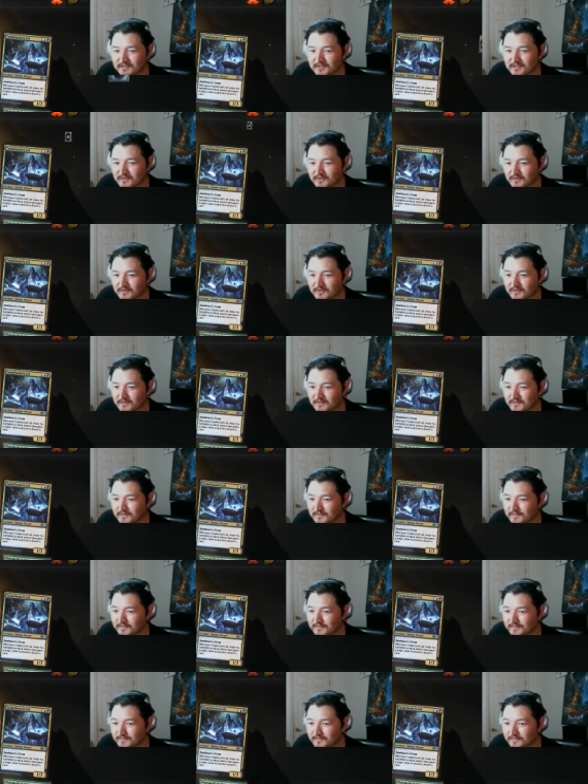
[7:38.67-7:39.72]
another one.
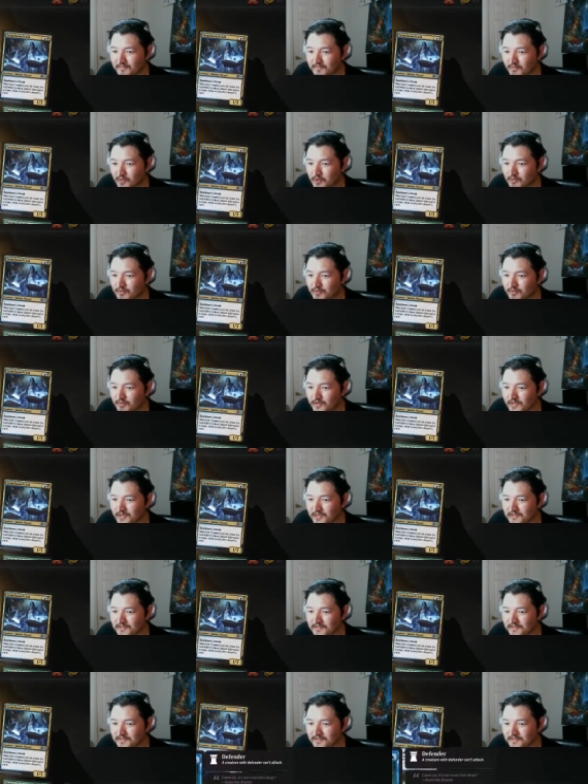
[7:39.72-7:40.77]
Moat
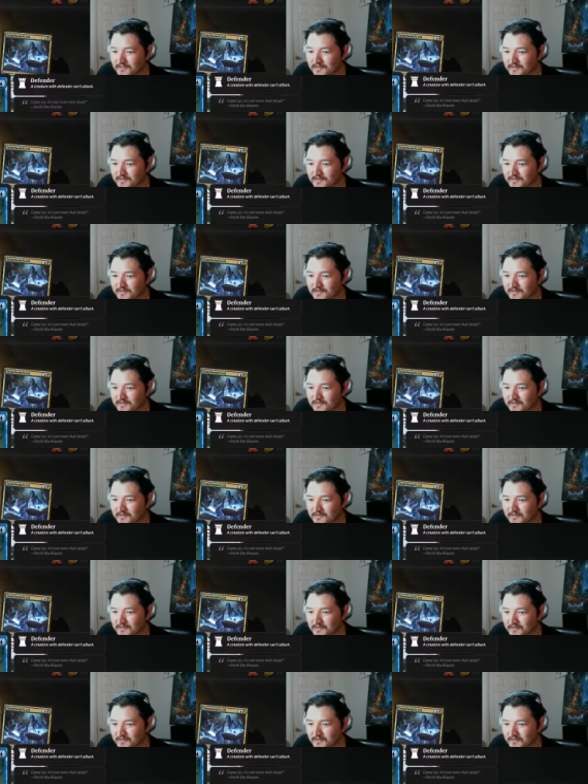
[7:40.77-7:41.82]
Piranhas.
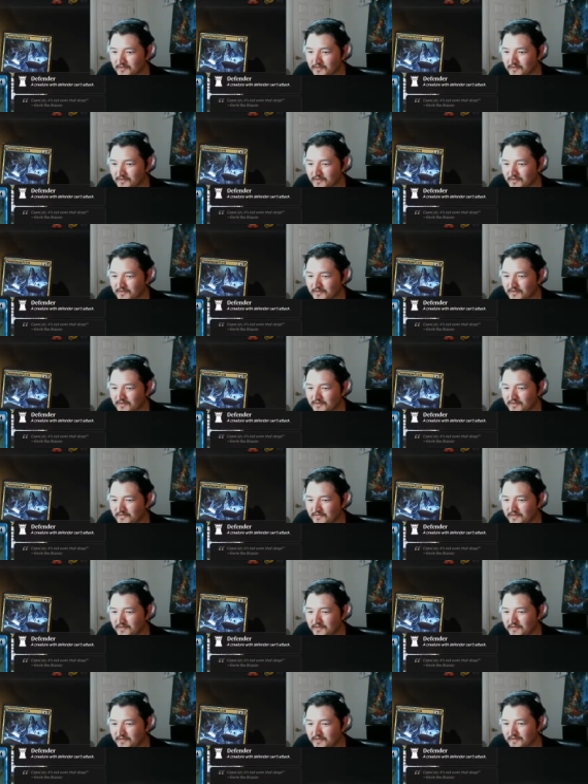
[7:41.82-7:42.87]
3/3
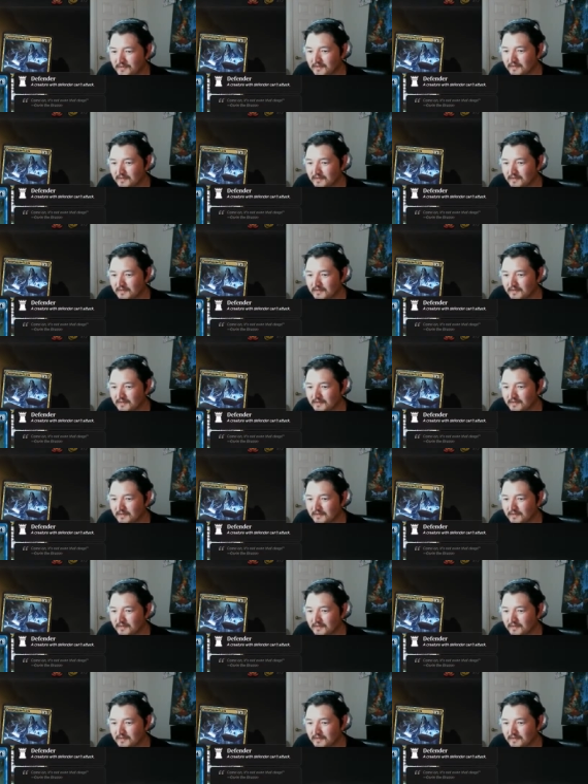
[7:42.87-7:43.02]
Defender.